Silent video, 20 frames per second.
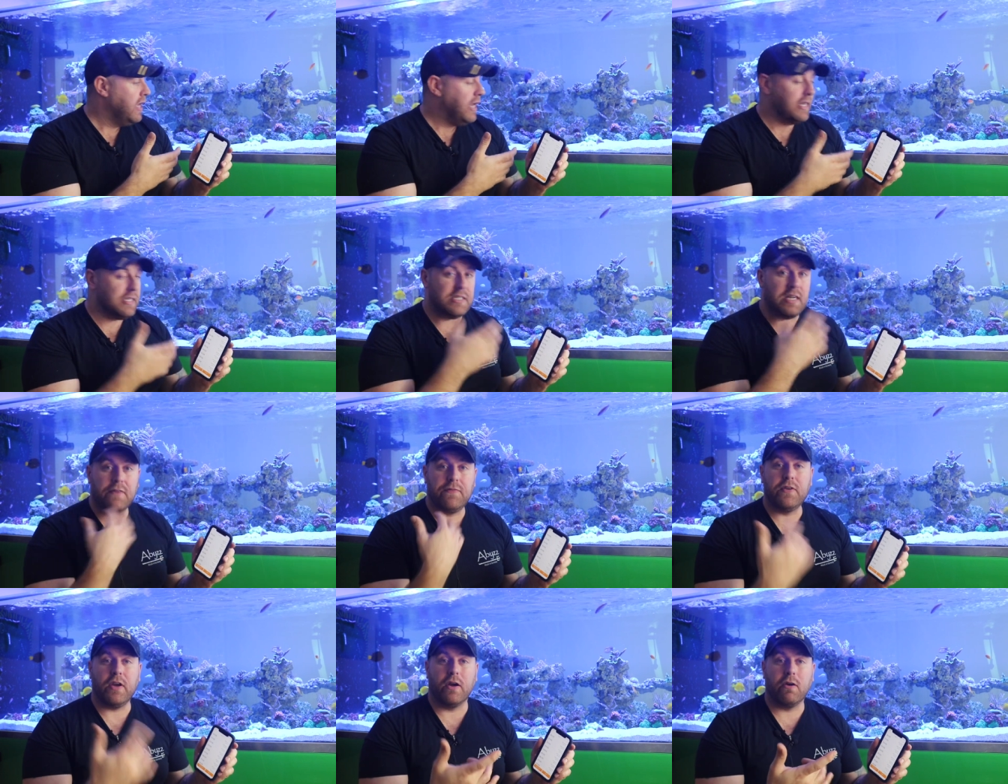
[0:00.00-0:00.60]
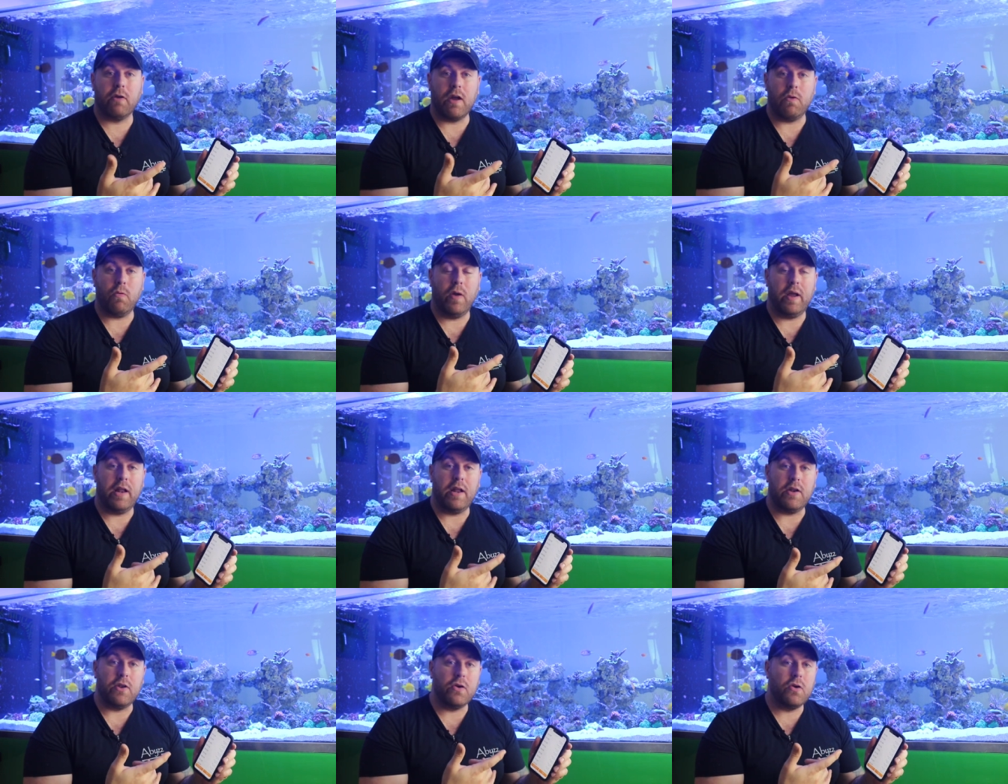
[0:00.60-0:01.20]
It's definitely a great
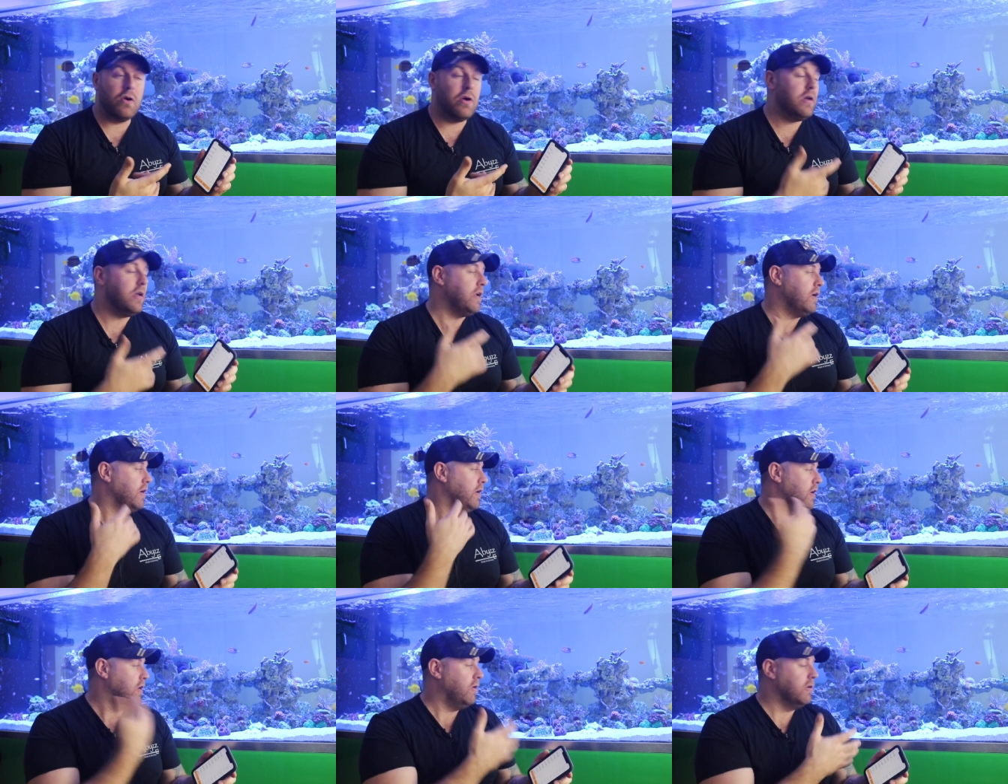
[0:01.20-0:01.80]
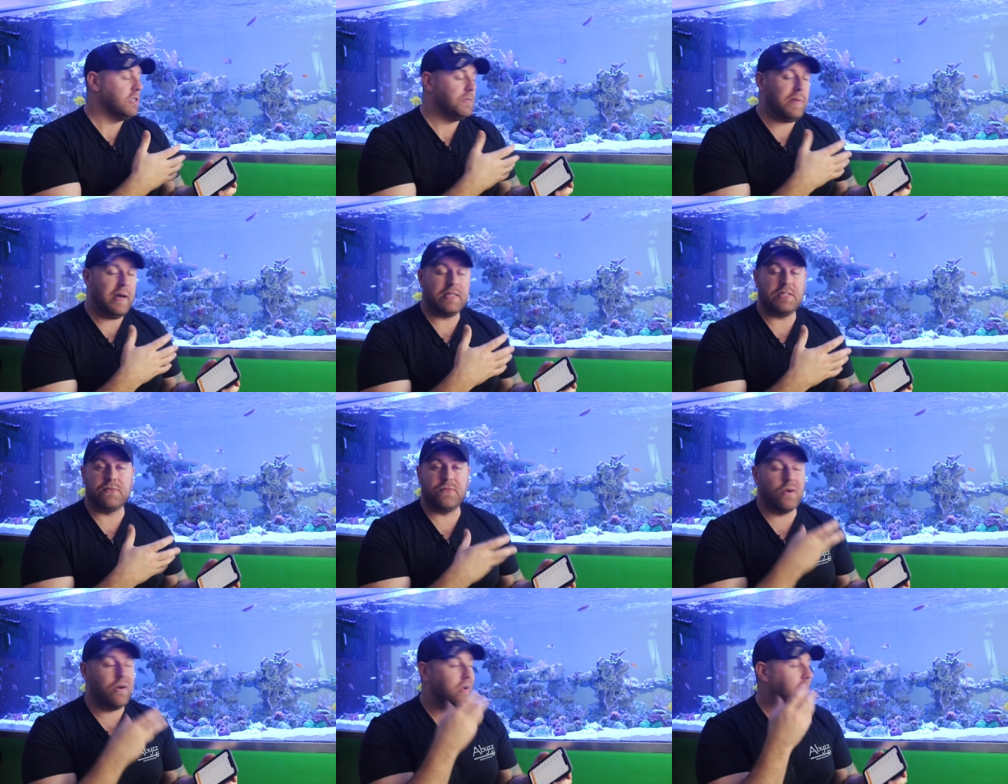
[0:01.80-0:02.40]
way to do it. You're, you know, it's
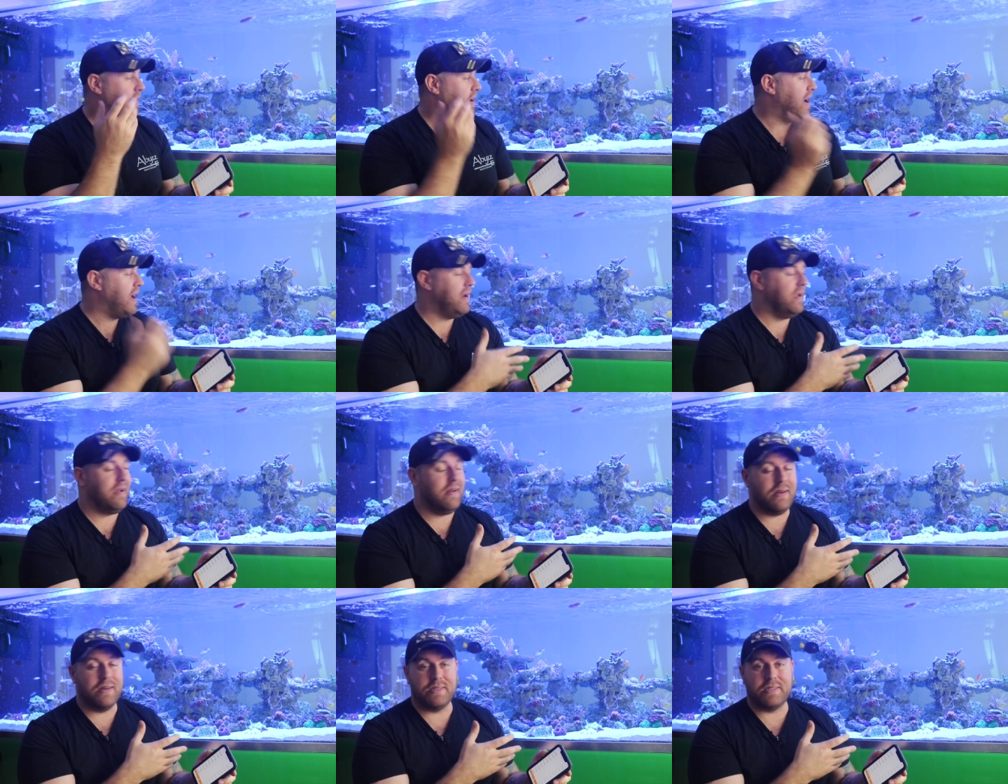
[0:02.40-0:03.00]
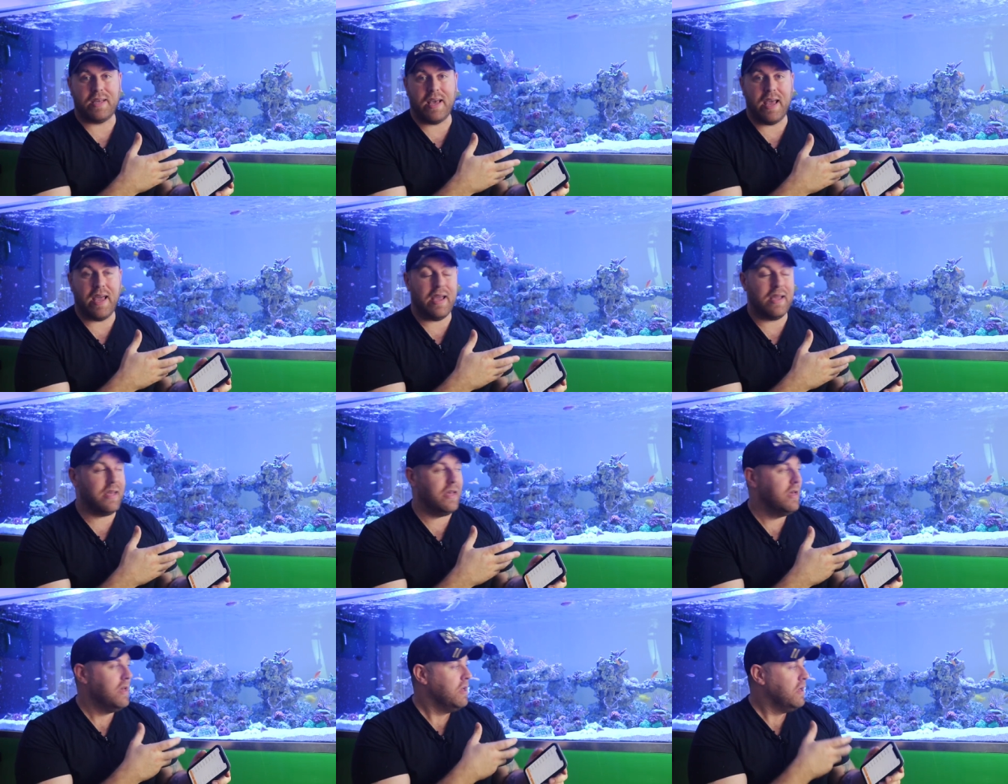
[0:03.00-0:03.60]
pest free, you're adding in your
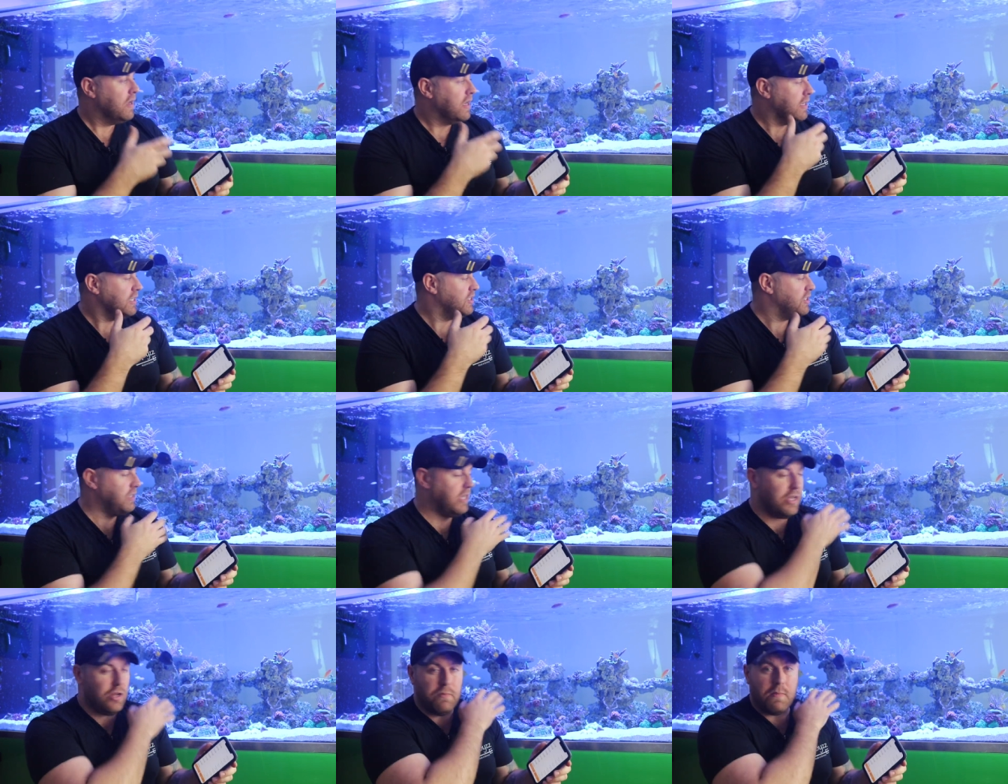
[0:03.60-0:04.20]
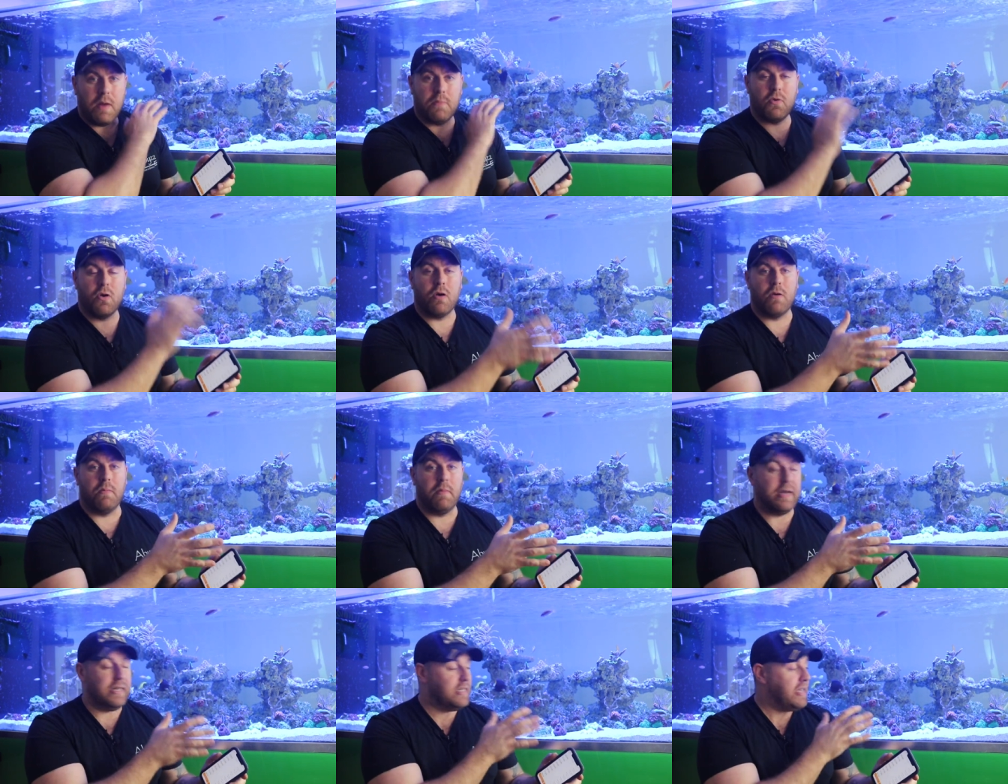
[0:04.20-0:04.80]
tank because you
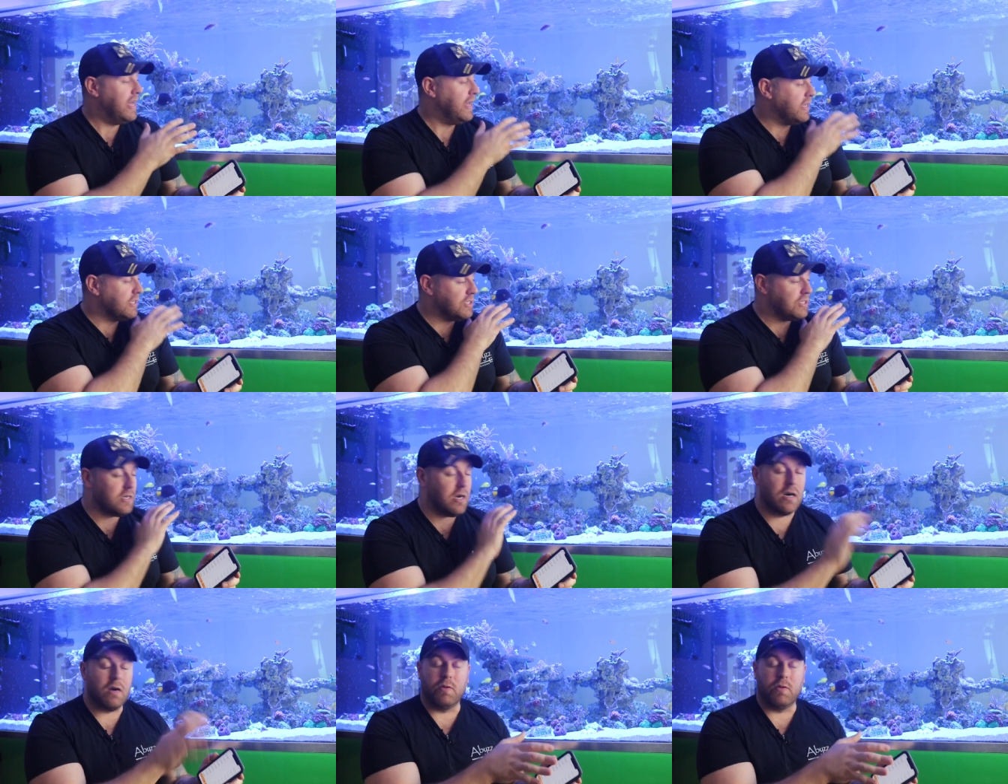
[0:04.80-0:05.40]
remember my tank, it started